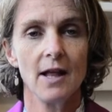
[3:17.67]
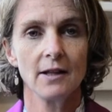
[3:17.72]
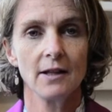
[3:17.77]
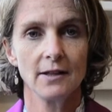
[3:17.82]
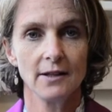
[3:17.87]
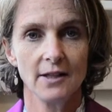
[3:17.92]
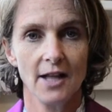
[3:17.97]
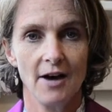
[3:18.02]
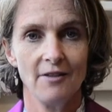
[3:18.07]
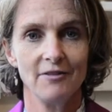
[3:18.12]

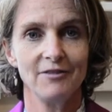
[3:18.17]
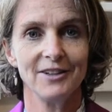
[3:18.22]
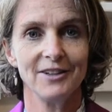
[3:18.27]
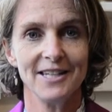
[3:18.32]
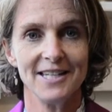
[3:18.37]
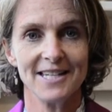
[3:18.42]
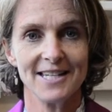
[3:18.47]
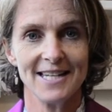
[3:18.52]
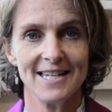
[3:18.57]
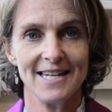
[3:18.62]

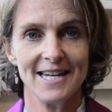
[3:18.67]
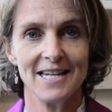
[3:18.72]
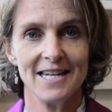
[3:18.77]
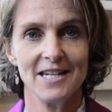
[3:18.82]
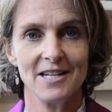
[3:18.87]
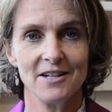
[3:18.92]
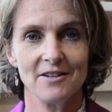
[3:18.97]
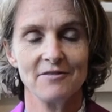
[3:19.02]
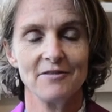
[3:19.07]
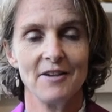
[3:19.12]
lovely
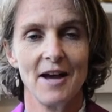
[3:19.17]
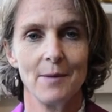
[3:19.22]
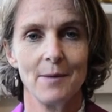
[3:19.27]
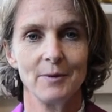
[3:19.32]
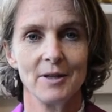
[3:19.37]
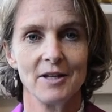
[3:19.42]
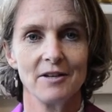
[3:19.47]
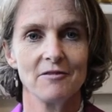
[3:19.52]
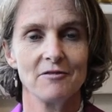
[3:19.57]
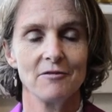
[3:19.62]
Canadian
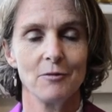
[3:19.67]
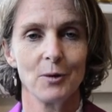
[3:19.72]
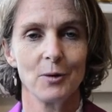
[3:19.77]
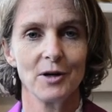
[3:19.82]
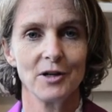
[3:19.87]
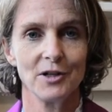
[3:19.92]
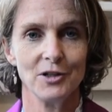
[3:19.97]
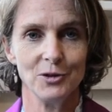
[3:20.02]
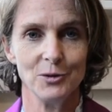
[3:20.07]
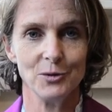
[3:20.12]
family
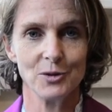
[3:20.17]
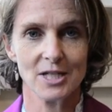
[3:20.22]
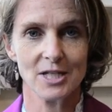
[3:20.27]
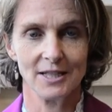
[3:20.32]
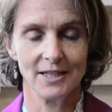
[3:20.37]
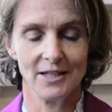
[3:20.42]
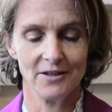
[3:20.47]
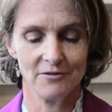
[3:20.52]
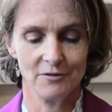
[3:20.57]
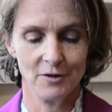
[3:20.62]
for you to
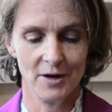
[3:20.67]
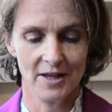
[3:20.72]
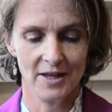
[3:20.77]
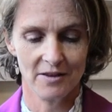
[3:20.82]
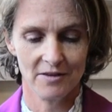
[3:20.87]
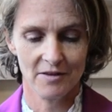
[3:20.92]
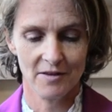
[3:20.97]
live with.